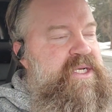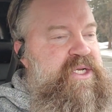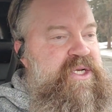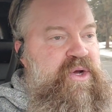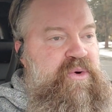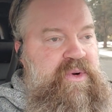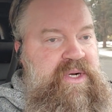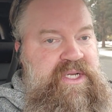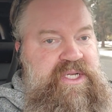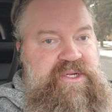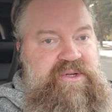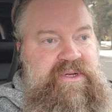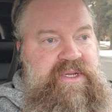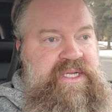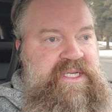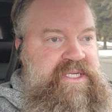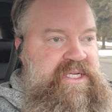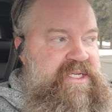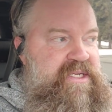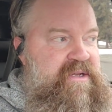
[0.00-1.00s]
Do you know what
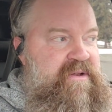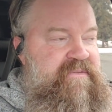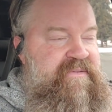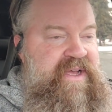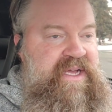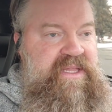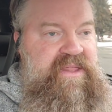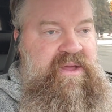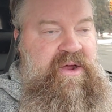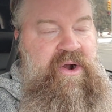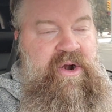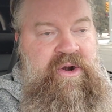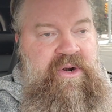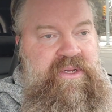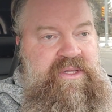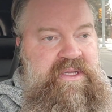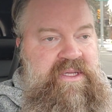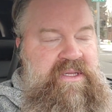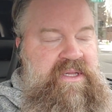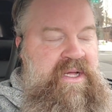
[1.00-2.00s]
does it affect the
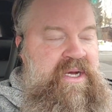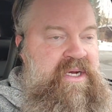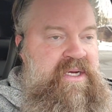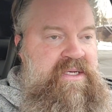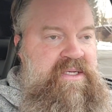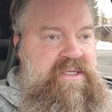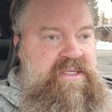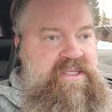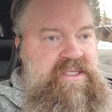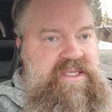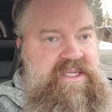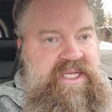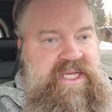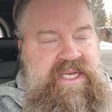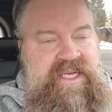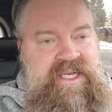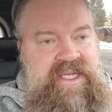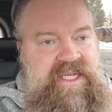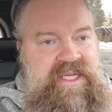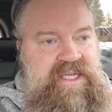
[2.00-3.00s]
heart, the lungs, the
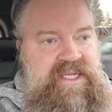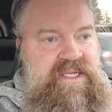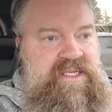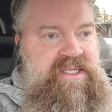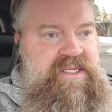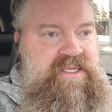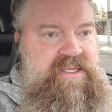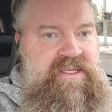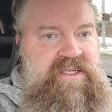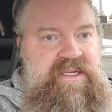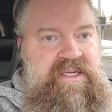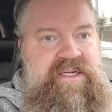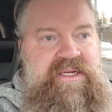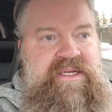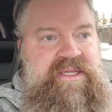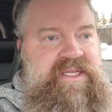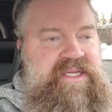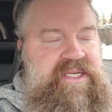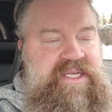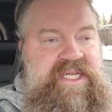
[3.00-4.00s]
kidneys,
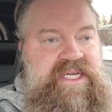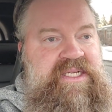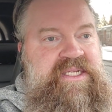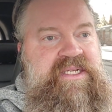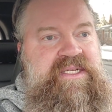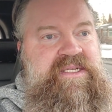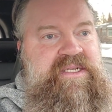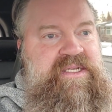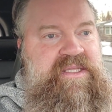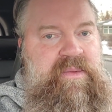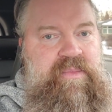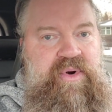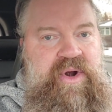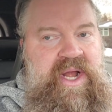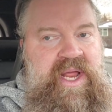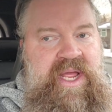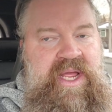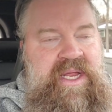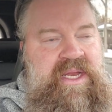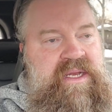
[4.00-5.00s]
the intestines, the
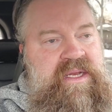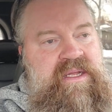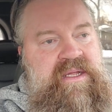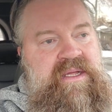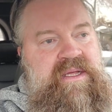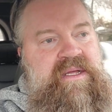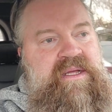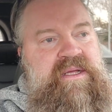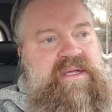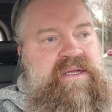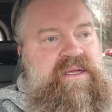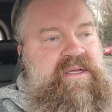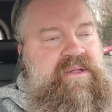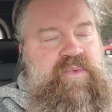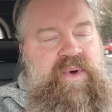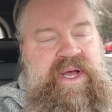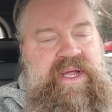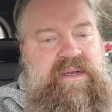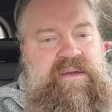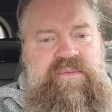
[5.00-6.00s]
brain?
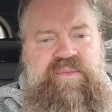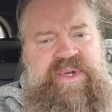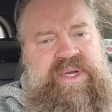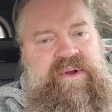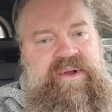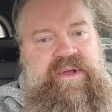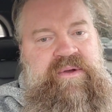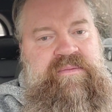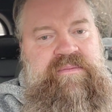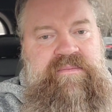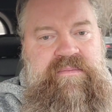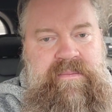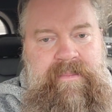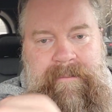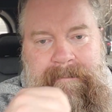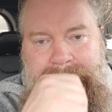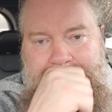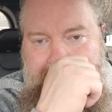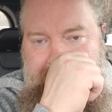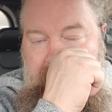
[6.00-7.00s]
What? We don't know.
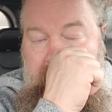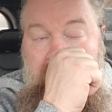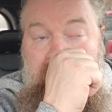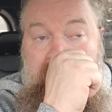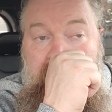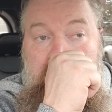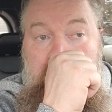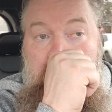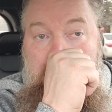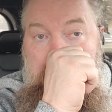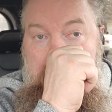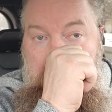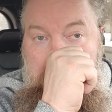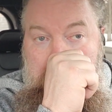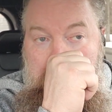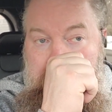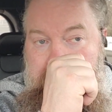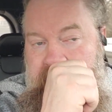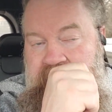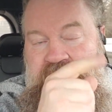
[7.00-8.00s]
Okay.
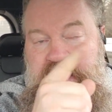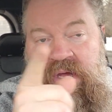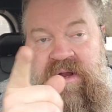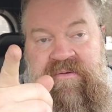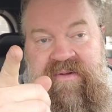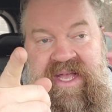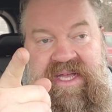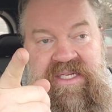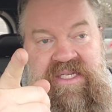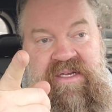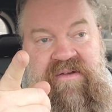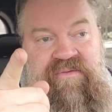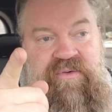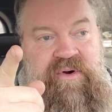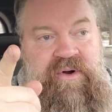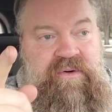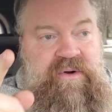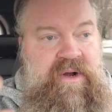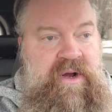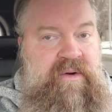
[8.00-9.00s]
But you got a vaccine
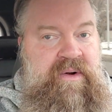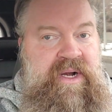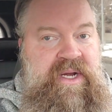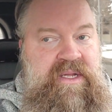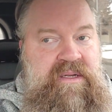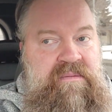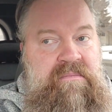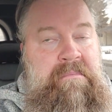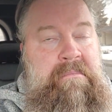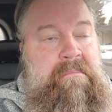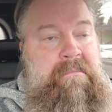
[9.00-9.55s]
for it already.